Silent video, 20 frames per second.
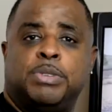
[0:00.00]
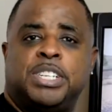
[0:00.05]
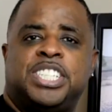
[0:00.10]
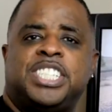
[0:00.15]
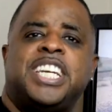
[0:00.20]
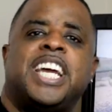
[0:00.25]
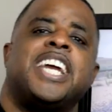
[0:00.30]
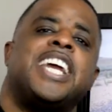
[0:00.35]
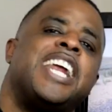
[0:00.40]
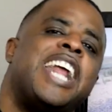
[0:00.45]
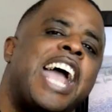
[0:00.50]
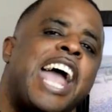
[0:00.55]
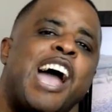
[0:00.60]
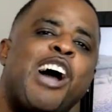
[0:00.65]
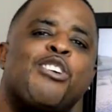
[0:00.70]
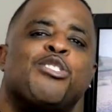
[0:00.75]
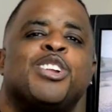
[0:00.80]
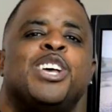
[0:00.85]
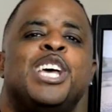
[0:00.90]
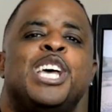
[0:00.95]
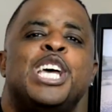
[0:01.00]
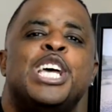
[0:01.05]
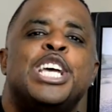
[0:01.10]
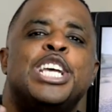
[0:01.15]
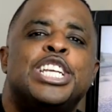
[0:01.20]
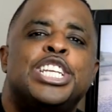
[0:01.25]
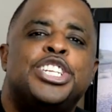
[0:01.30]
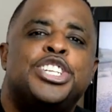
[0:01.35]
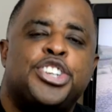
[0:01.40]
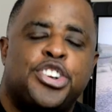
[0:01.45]
Let's check it out.
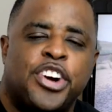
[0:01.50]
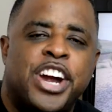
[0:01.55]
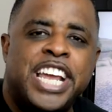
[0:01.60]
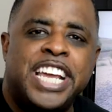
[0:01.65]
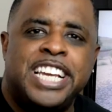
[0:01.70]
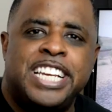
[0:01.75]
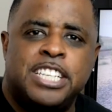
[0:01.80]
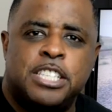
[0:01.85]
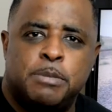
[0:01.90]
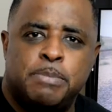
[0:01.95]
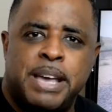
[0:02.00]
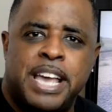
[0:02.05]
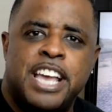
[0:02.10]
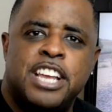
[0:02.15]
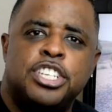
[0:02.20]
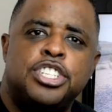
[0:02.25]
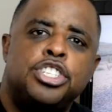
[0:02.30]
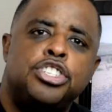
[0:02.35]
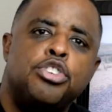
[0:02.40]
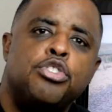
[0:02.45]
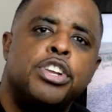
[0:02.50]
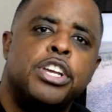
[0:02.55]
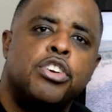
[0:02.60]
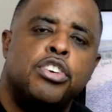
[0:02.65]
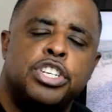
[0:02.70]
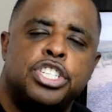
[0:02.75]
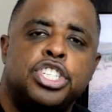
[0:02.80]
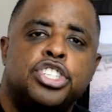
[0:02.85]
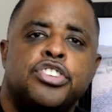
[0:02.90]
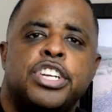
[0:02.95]
Trains, man, shooting
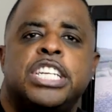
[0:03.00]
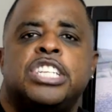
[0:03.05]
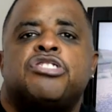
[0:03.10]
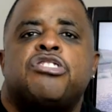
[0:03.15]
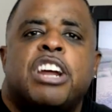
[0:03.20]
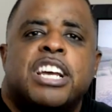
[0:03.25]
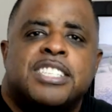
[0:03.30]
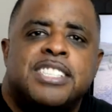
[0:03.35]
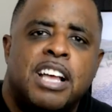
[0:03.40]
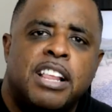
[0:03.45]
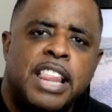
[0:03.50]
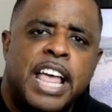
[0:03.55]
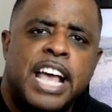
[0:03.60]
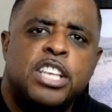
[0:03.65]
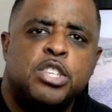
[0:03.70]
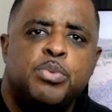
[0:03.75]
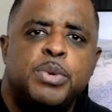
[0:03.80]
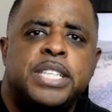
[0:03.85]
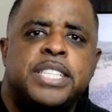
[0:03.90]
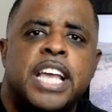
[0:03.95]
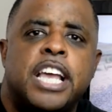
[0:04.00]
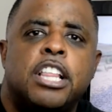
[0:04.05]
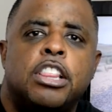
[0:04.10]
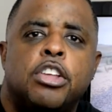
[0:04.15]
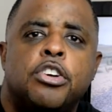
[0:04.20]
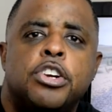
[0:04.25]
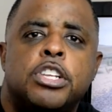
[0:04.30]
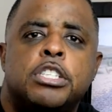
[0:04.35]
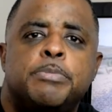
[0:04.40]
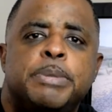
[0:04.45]
on train tracks. Now, last week they
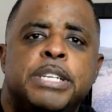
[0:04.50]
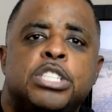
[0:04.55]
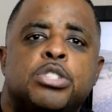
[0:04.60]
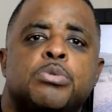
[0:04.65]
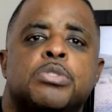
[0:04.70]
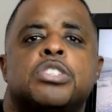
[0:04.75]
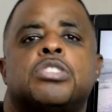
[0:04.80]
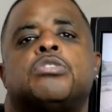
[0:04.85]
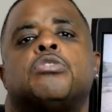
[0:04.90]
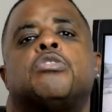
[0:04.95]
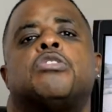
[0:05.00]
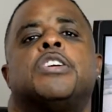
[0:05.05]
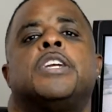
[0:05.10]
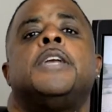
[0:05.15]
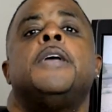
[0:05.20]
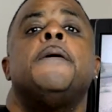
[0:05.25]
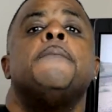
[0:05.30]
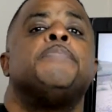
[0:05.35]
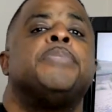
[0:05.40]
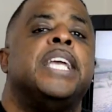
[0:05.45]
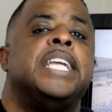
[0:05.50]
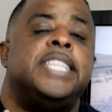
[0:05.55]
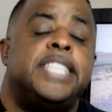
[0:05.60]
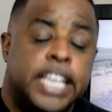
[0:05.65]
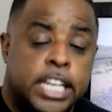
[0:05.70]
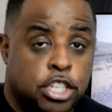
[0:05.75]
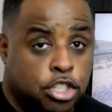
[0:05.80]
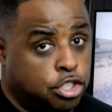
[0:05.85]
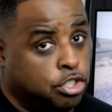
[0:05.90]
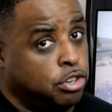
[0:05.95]
alerted me to a story, they
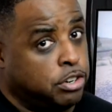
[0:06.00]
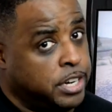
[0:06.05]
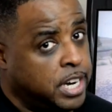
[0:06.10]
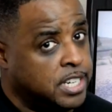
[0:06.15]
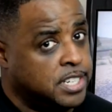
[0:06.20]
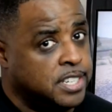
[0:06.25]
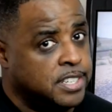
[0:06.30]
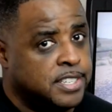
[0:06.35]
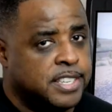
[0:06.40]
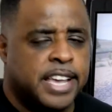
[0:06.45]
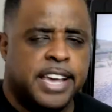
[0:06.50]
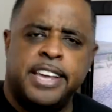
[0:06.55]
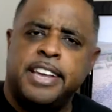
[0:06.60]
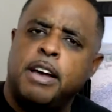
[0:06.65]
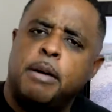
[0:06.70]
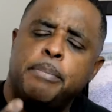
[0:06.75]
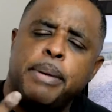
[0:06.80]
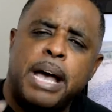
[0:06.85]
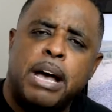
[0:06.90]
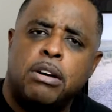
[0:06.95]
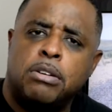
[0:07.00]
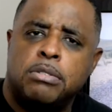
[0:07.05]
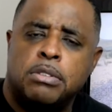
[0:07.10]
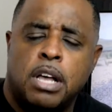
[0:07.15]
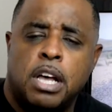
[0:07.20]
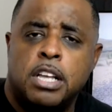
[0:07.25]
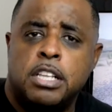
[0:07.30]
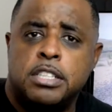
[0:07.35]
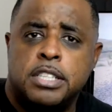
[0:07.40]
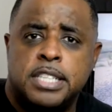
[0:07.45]
did a story, I should say, about
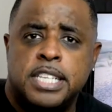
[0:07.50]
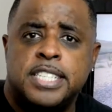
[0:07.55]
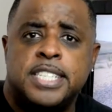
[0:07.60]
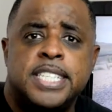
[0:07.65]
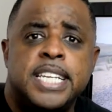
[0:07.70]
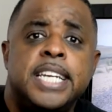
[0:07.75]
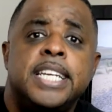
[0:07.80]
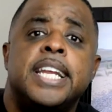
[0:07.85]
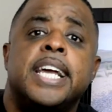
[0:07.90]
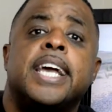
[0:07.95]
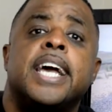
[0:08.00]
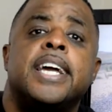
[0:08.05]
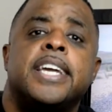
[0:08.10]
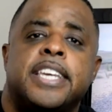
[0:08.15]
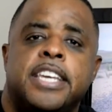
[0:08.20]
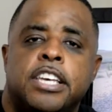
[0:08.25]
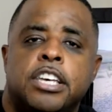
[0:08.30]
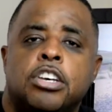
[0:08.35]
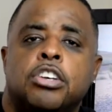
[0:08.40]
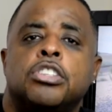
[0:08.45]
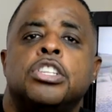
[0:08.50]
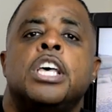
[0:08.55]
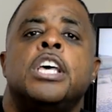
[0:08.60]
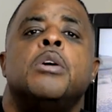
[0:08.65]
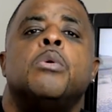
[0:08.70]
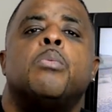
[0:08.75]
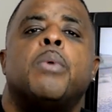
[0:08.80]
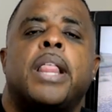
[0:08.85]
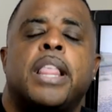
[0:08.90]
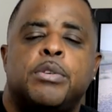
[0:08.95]
uh, this teen that got killed
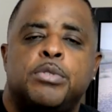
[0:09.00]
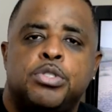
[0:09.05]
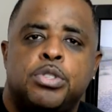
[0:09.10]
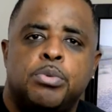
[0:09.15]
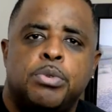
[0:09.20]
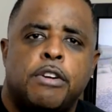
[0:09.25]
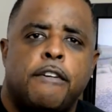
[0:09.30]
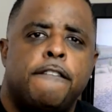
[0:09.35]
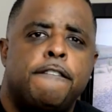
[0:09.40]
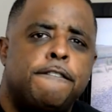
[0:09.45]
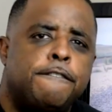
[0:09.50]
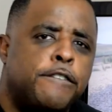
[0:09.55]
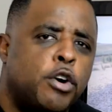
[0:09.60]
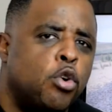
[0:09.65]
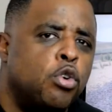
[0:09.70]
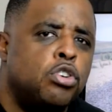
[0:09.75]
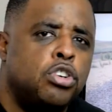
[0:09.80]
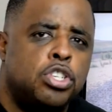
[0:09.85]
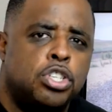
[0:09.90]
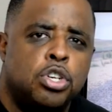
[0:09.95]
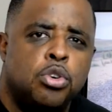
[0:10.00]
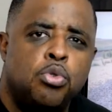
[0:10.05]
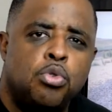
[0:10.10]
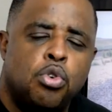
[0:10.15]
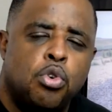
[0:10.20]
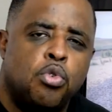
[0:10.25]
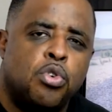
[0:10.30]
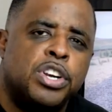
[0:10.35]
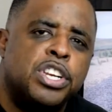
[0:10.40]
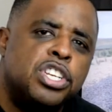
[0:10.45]
while he was doing a photo shoot
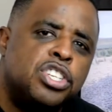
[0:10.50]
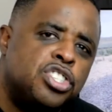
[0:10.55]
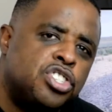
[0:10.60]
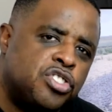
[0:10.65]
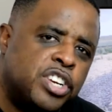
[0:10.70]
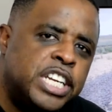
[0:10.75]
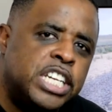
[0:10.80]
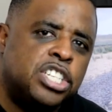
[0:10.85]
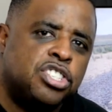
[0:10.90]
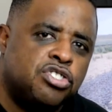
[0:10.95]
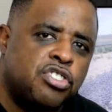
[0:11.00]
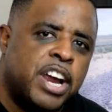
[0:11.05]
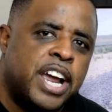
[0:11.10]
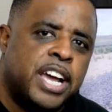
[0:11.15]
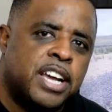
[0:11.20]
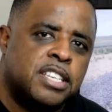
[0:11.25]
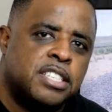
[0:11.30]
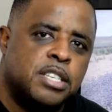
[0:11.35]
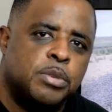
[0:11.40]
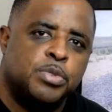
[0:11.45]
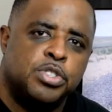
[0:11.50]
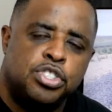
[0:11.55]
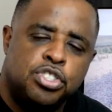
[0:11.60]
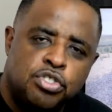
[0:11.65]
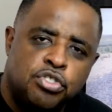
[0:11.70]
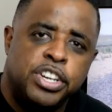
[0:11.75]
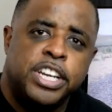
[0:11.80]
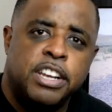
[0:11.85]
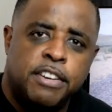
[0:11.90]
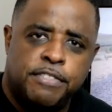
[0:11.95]
on the train tracks. There was
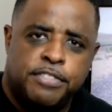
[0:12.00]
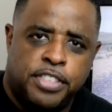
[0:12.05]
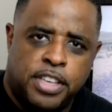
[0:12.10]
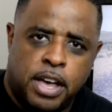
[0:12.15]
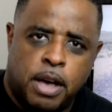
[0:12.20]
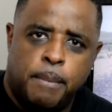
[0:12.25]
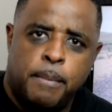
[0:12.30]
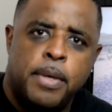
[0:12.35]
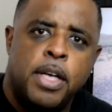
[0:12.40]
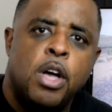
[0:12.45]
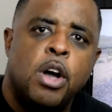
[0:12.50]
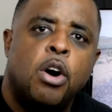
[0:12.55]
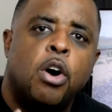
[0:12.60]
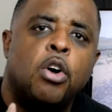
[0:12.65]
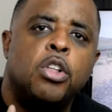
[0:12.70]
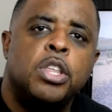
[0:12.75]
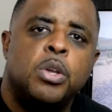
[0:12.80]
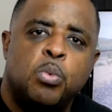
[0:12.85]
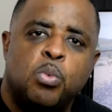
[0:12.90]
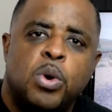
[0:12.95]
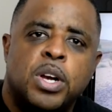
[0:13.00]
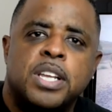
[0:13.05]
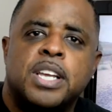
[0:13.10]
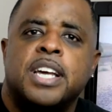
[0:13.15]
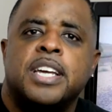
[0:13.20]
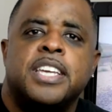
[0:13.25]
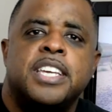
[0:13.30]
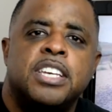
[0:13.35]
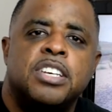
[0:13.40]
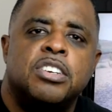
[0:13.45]
three of them, only one
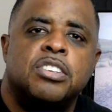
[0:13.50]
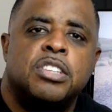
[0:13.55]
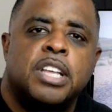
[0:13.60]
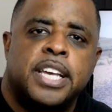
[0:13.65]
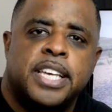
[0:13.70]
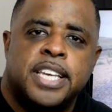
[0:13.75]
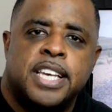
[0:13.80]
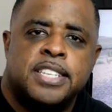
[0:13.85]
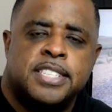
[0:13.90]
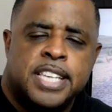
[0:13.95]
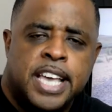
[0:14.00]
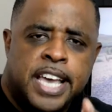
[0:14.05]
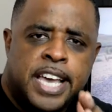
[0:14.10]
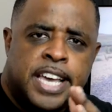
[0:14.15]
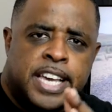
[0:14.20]
got killed, I guess.